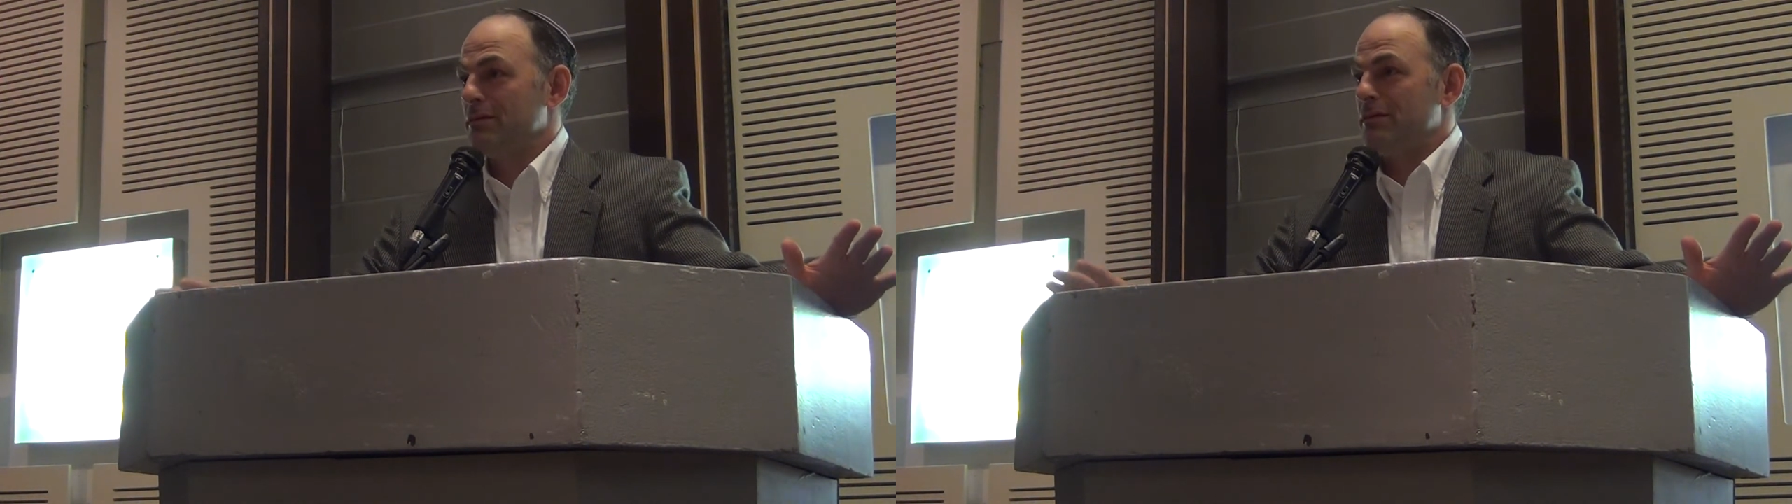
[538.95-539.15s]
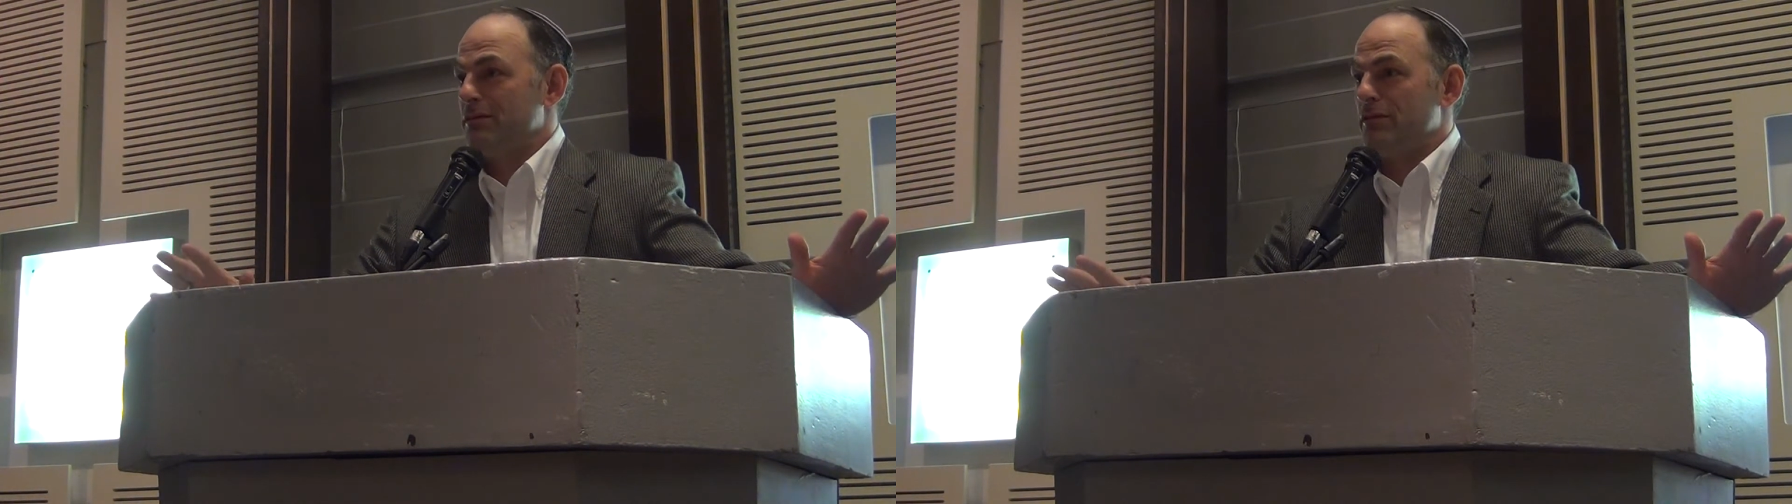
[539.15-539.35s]

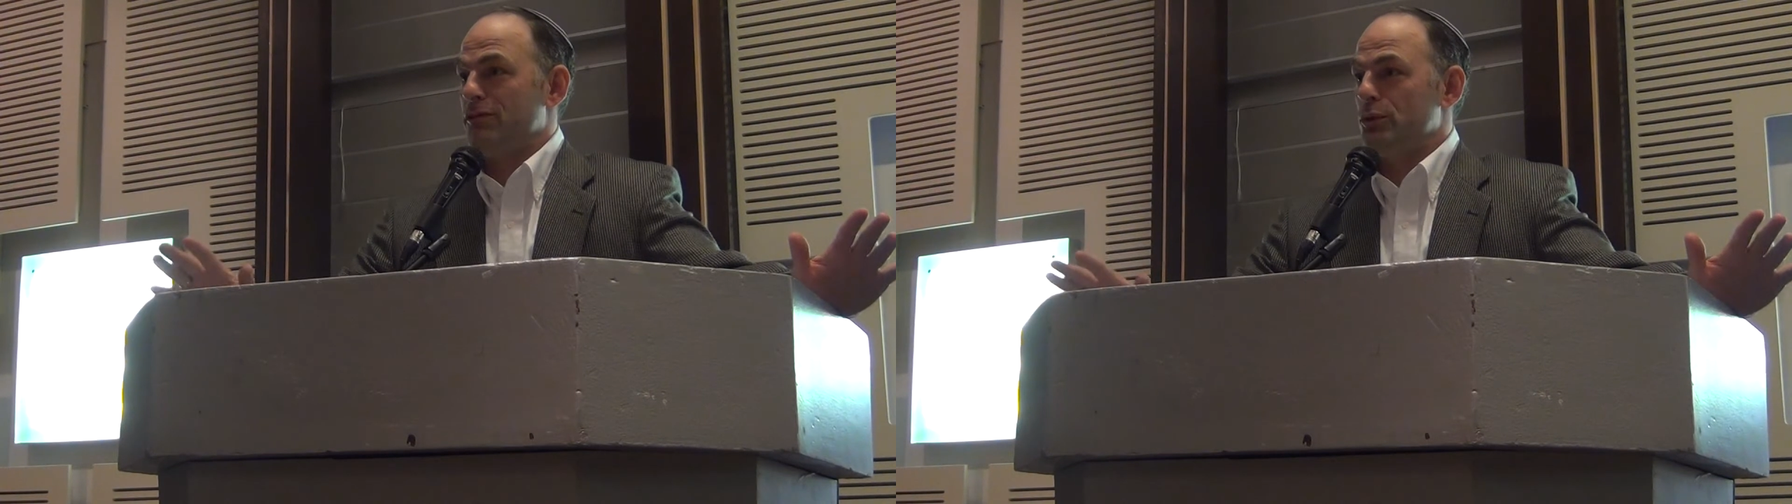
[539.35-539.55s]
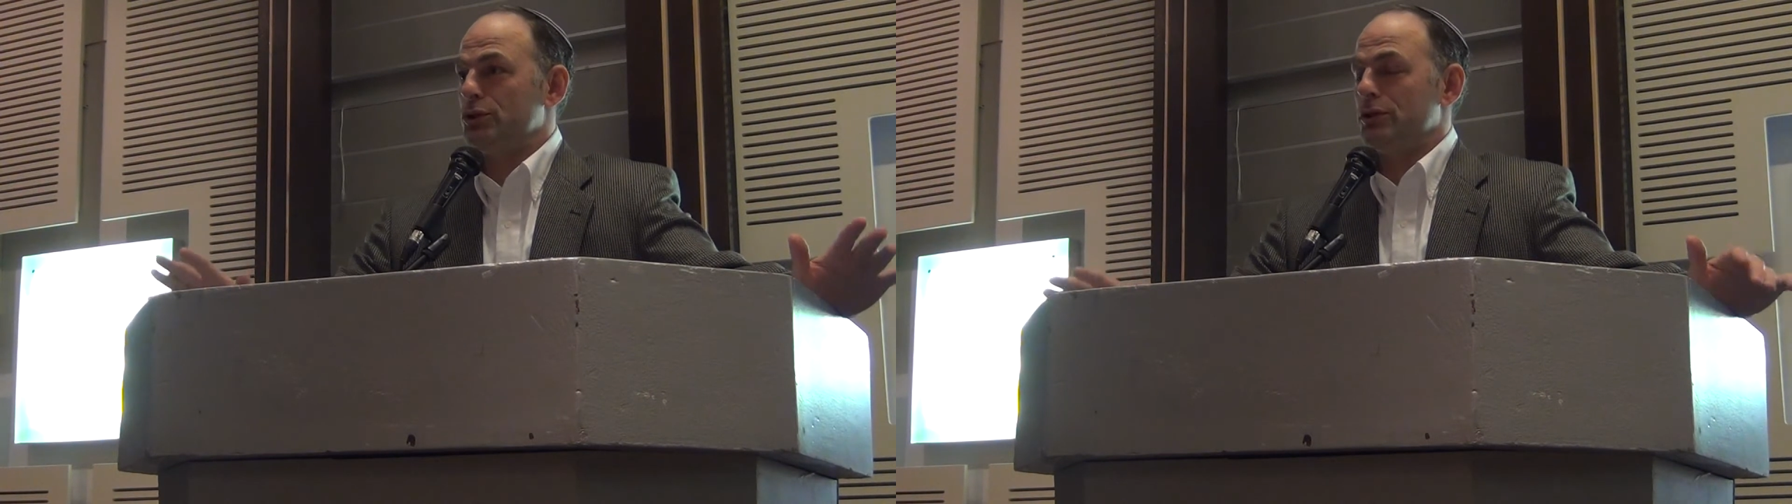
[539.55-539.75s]
for the
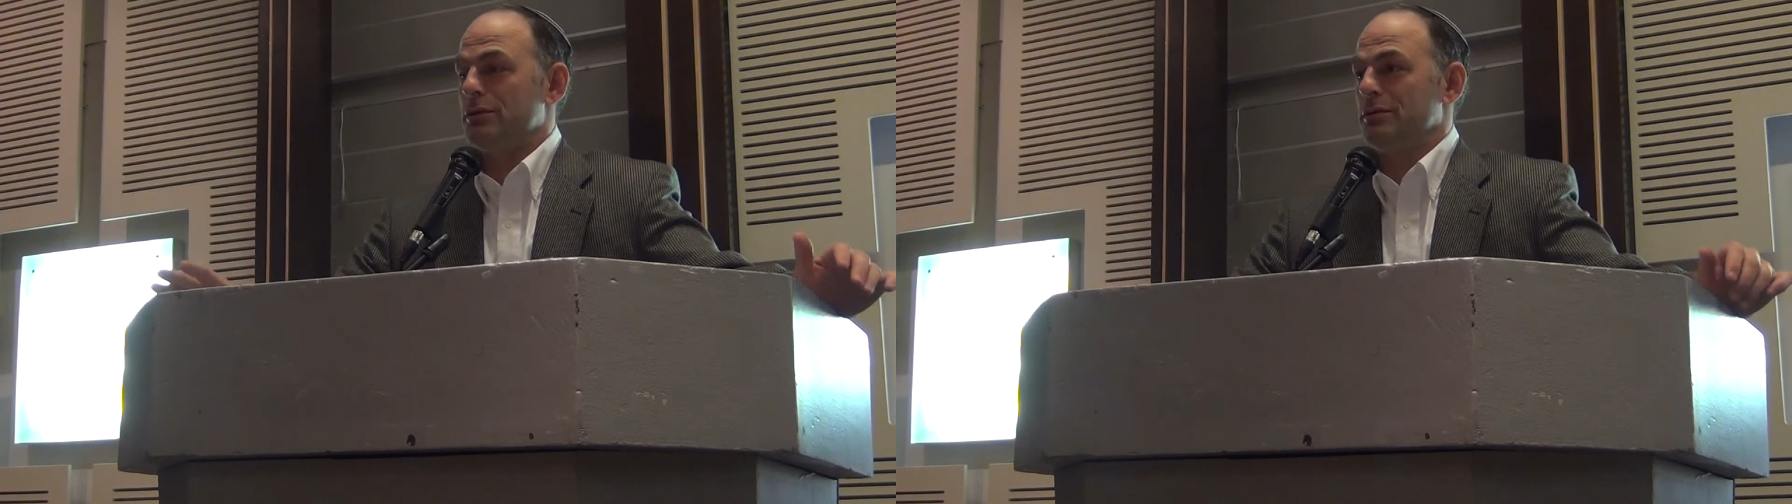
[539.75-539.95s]
future."